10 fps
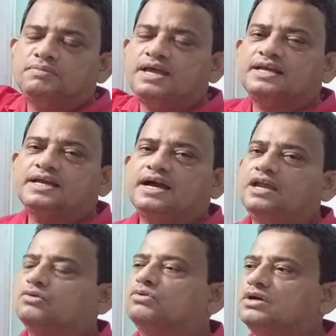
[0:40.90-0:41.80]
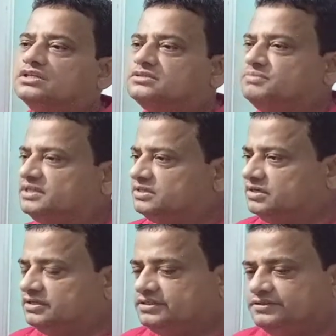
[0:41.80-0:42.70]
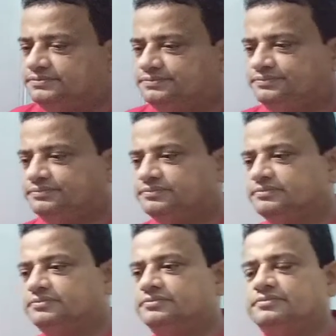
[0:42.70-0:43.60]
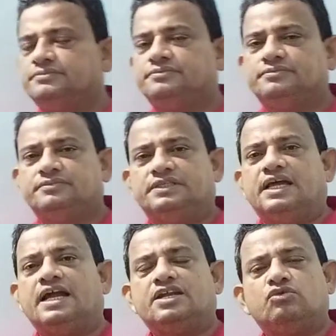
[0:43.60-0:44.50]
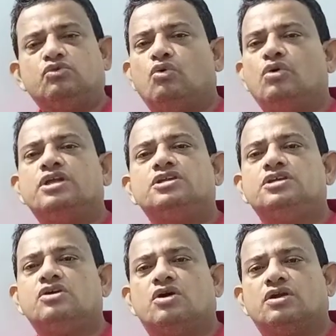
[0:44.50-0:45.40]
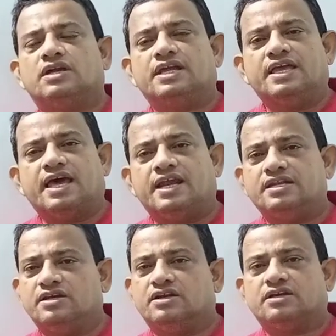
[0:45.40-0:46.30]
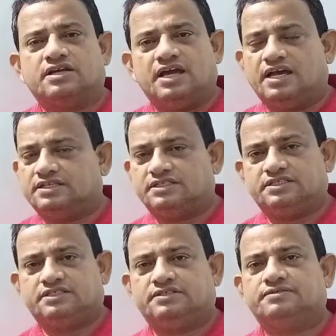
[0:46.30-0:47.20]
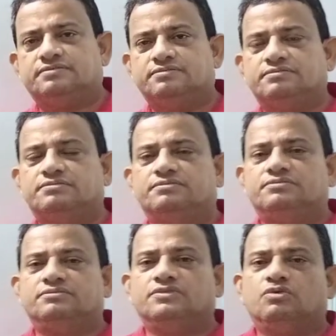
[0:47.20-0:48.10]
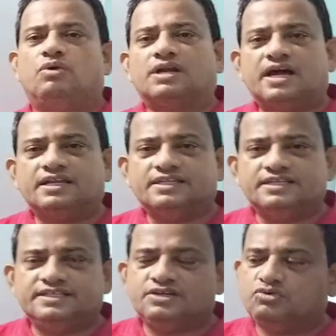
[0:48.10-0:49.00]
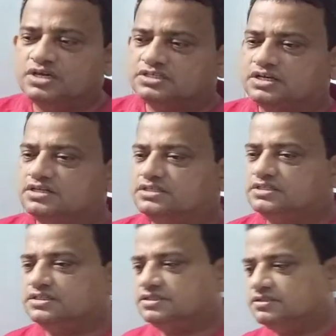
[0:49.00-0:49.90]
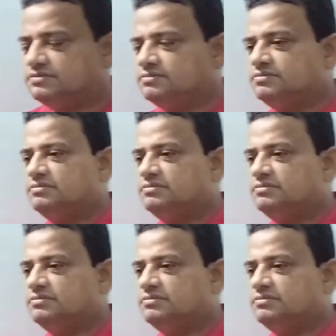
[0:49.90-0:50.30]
by calculus method, that you know in your earlier class. What are these equations?